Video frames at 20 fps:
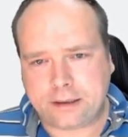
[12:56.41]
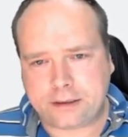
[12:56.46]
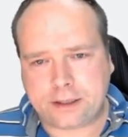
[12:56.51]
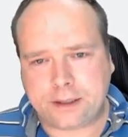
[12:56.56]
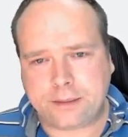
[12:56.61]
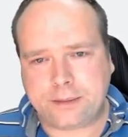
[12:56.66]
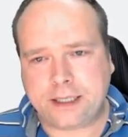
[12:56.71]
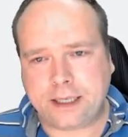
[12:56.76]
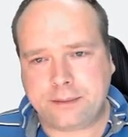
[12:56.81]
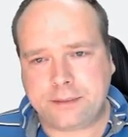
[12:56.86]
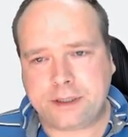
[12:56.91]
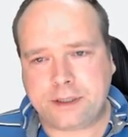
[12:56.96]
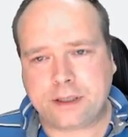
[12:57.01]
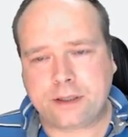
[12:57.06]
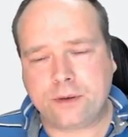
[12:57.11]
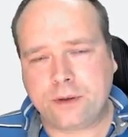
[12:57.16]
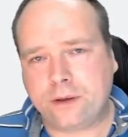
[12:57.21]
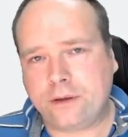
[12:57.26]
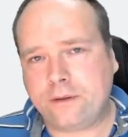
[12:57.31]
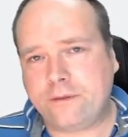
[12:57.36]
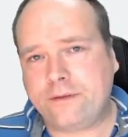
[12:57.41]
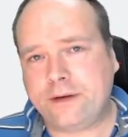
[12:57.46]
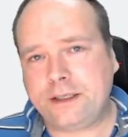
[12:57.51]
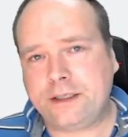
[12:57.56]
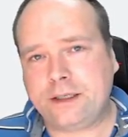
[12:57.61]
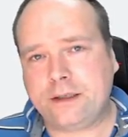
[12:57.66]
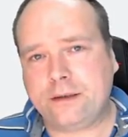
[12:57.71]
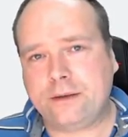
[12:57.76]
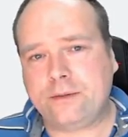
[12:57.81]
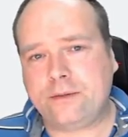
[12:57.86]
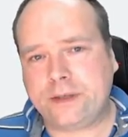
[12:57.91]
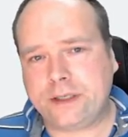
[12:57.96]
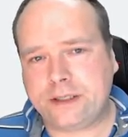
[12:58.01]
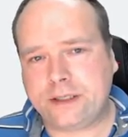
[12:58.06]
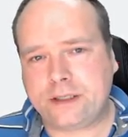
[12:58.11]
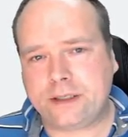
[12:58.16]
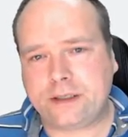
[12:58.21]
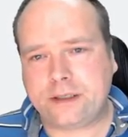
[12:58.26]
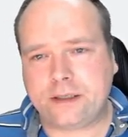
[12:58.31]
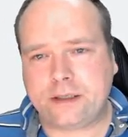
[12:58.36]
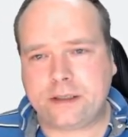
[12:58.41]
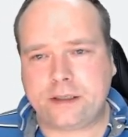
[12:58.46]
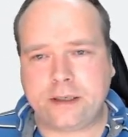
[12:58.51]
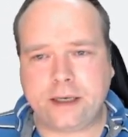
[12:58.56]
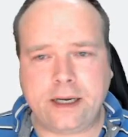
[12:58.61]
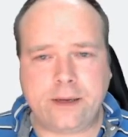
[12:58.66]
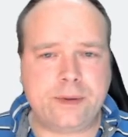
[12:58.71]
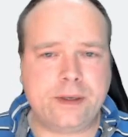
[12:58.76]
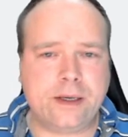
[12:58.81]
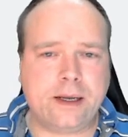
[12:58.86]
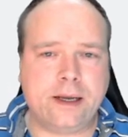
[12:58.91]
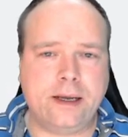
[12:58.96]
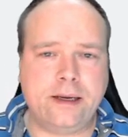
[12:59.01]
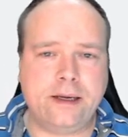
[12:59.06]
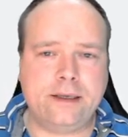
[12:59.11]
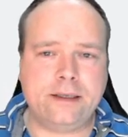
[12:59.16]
sometimes a good old-fashioned REST API